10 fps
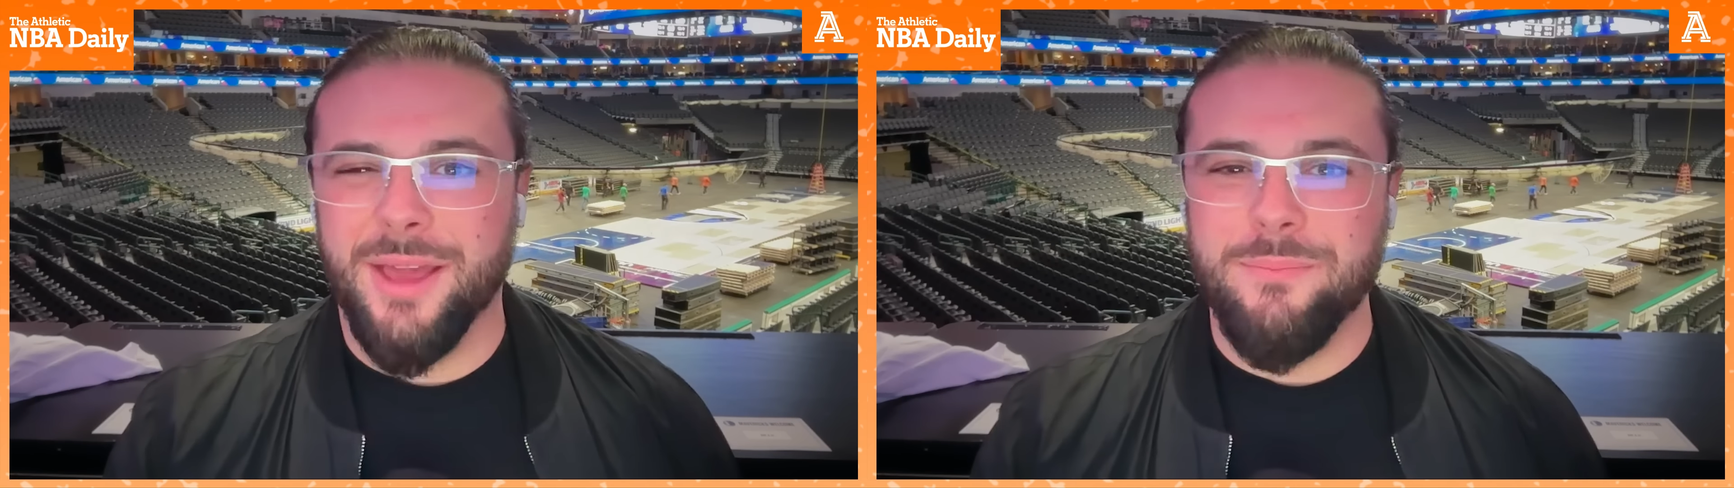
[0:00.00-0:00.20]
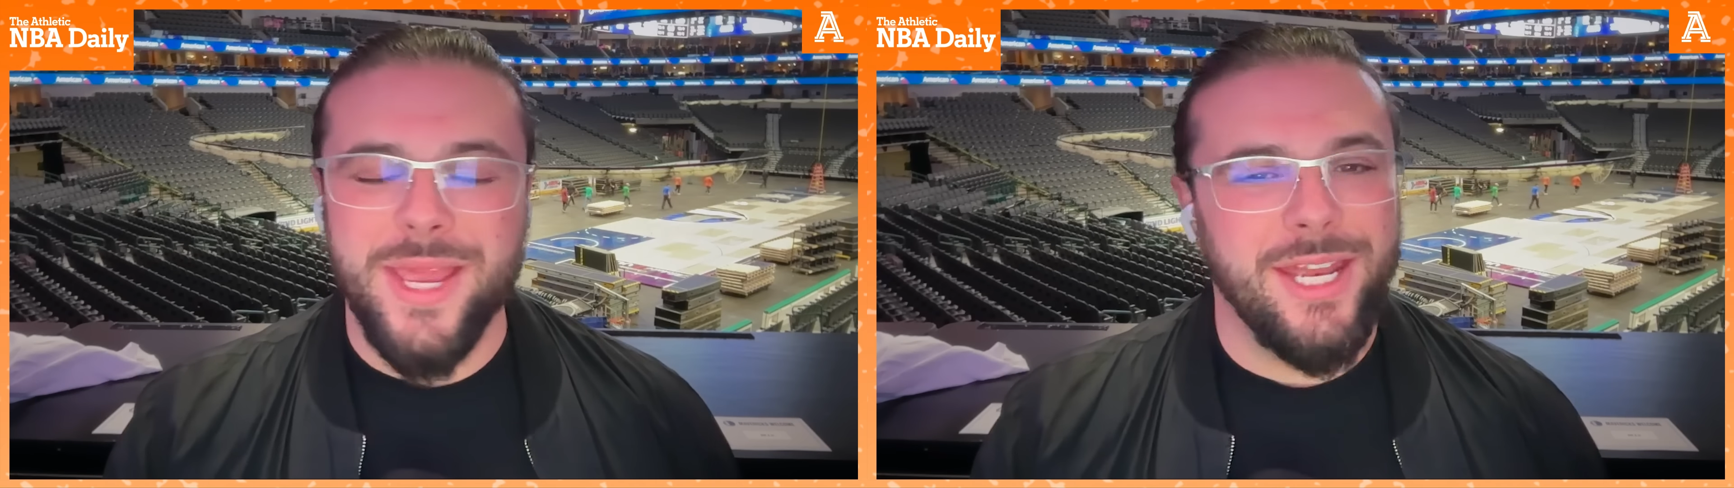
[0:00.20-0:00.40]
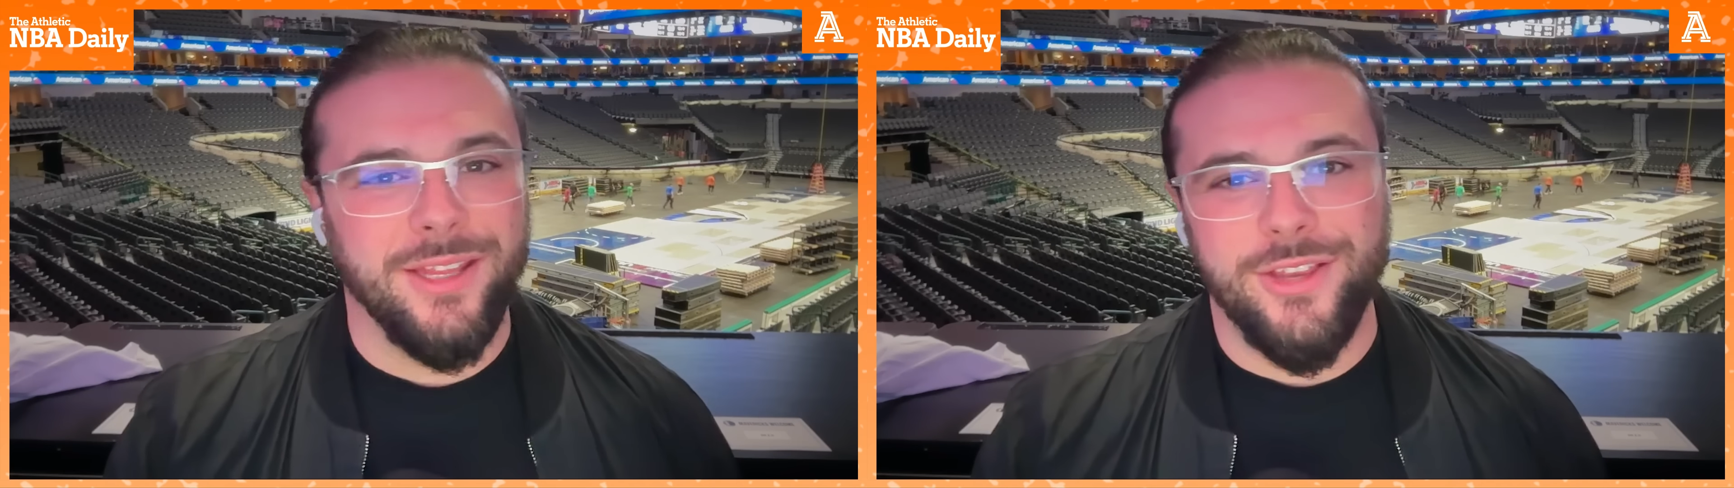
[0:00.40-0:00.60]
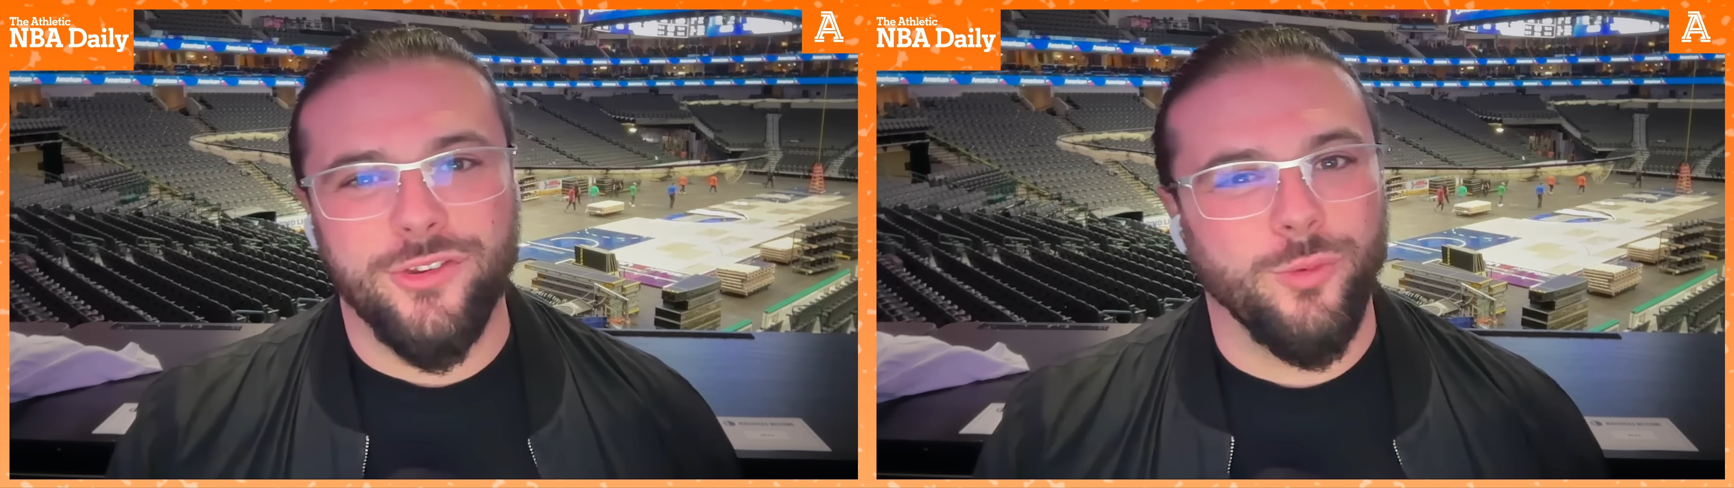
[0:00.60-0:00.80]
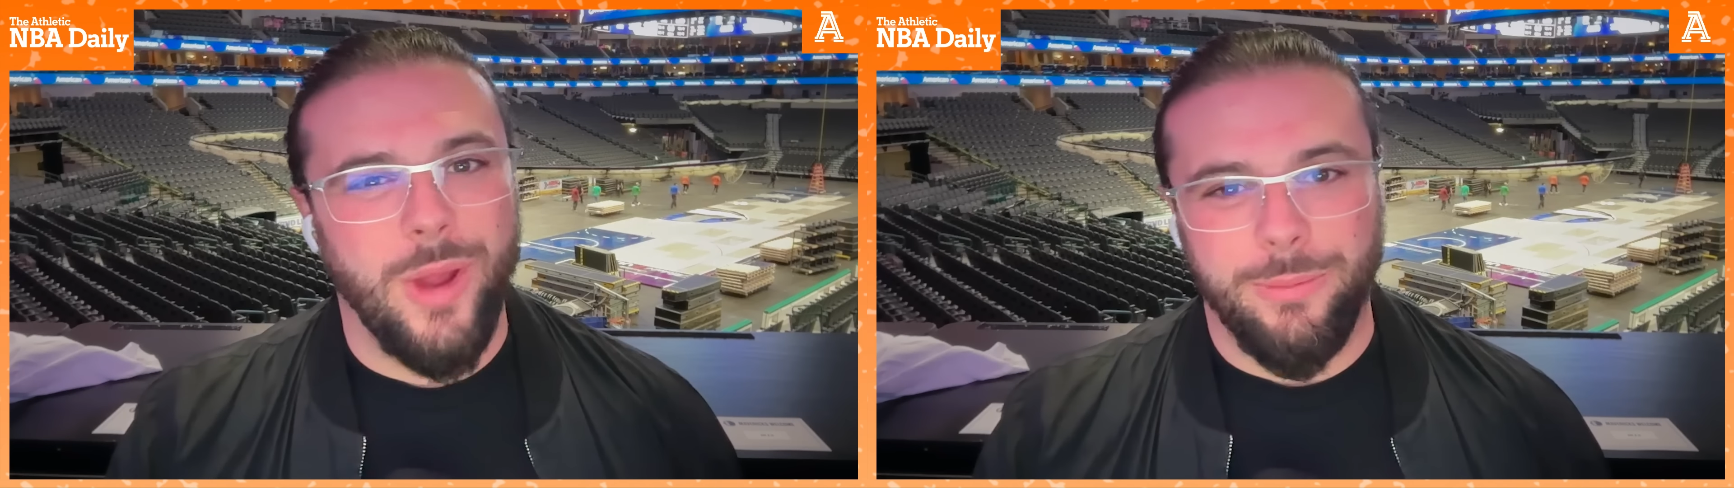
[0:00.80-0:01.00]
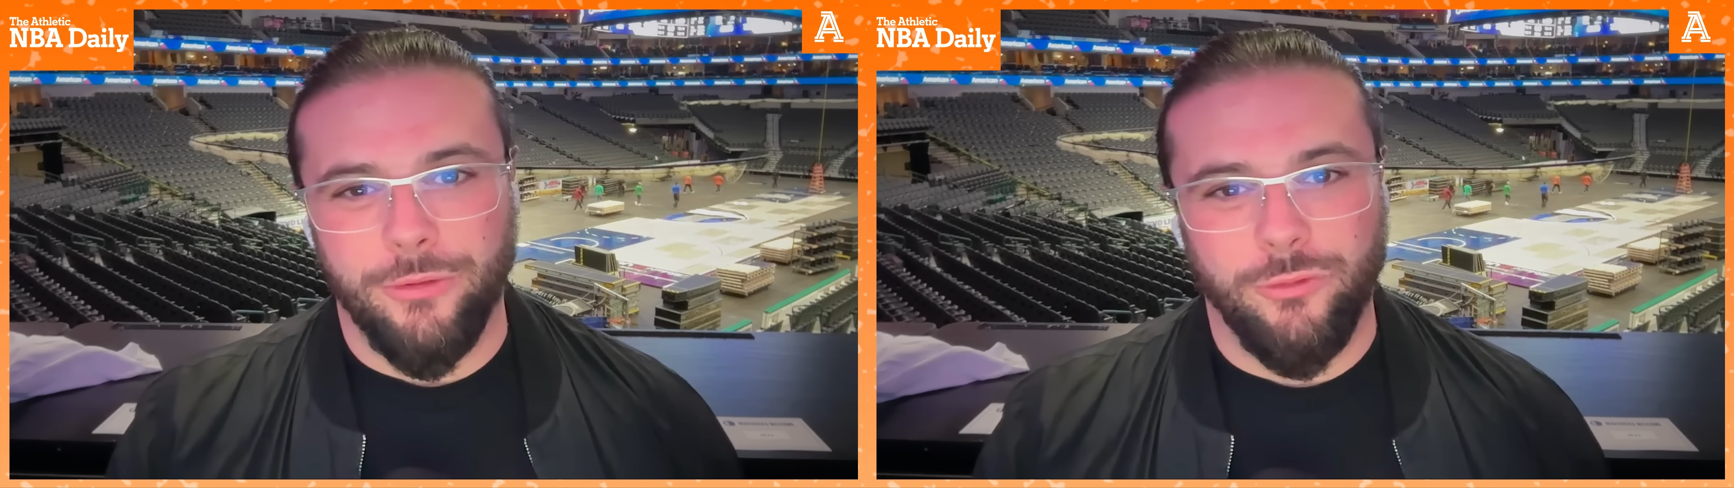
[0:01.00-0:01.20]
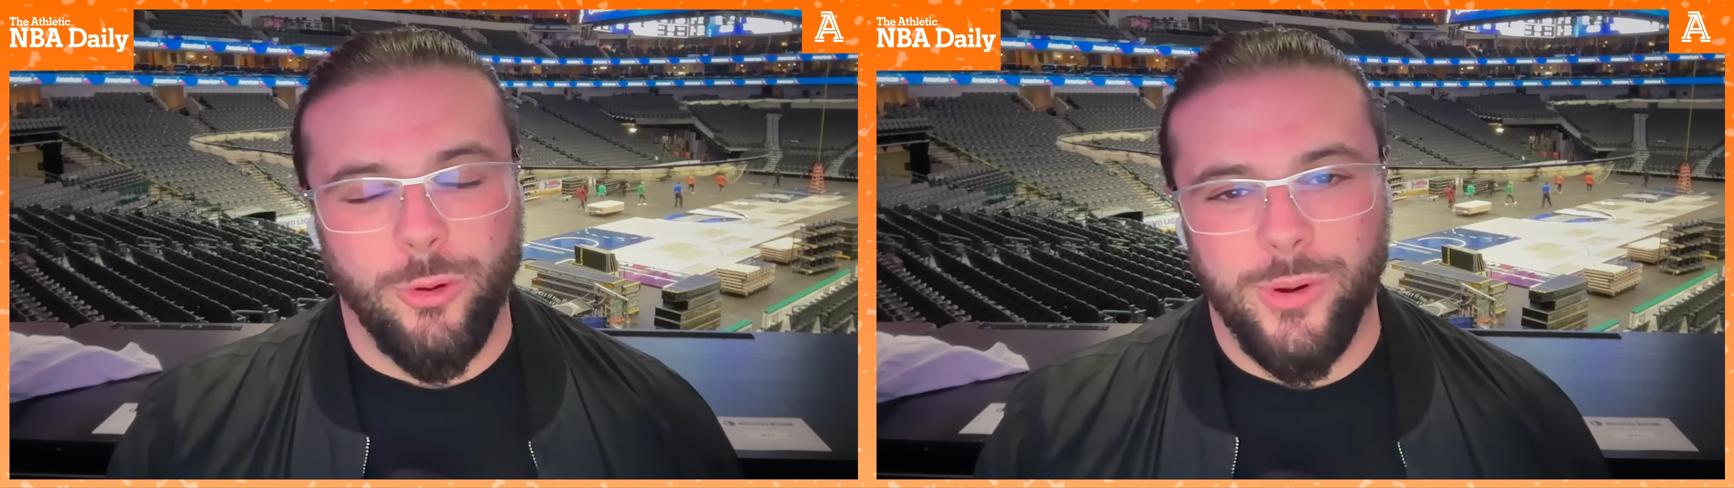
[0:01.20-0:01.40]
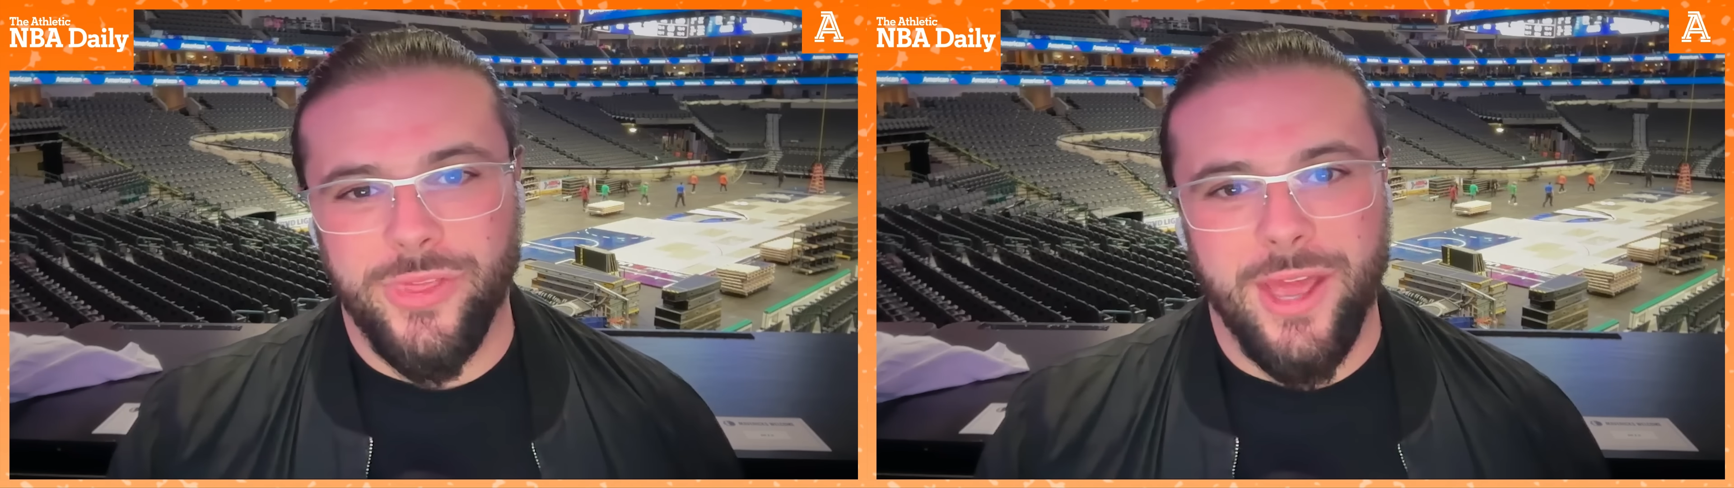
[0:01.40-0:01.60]
immediately just wiped the
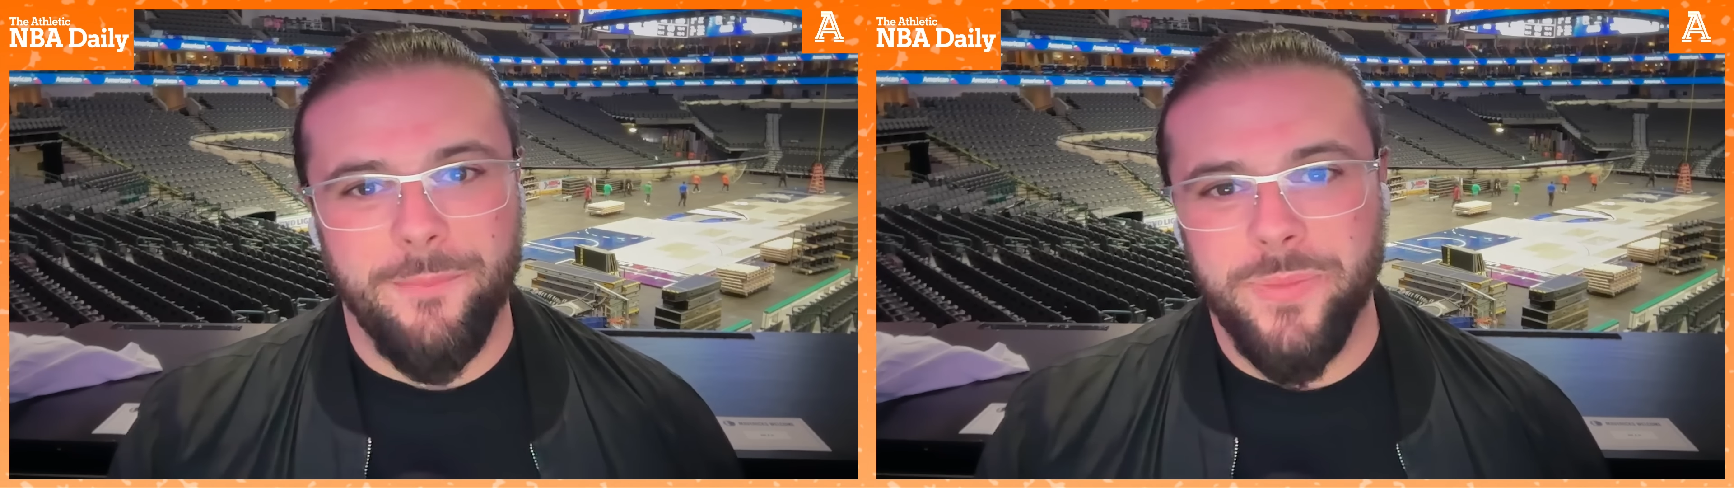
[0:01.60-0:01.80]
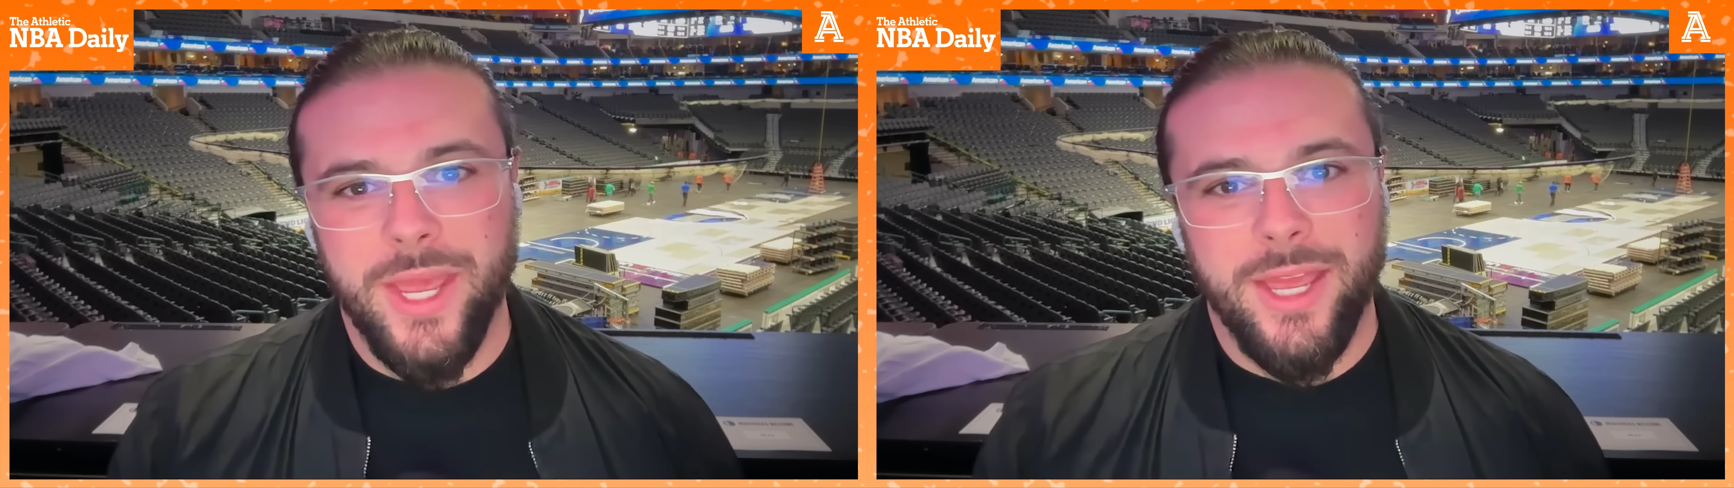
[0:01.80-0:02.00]
floor with them.